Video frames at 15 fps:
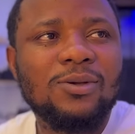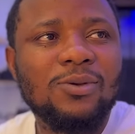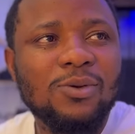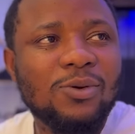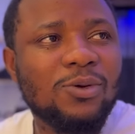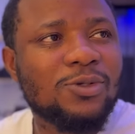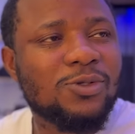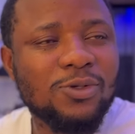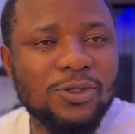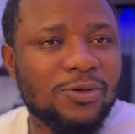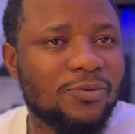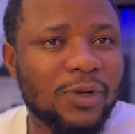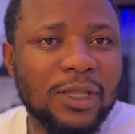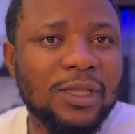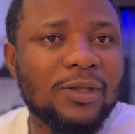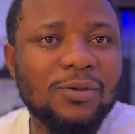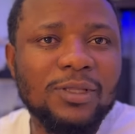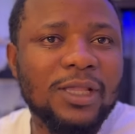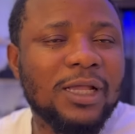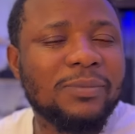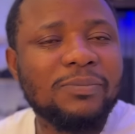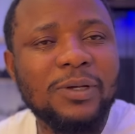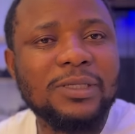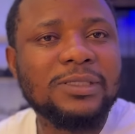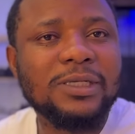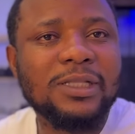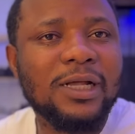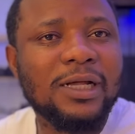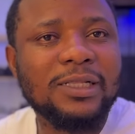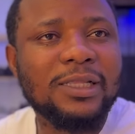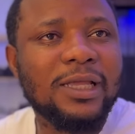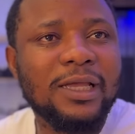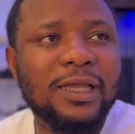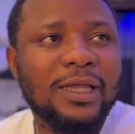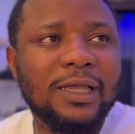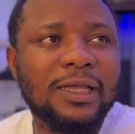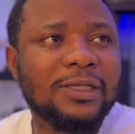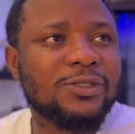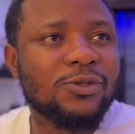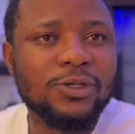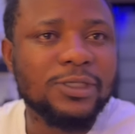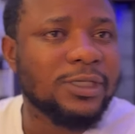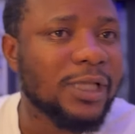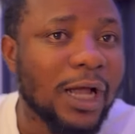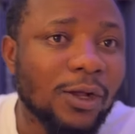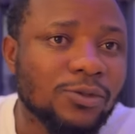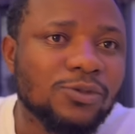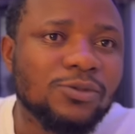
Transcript: go to the ring with that person and uh, sort it out.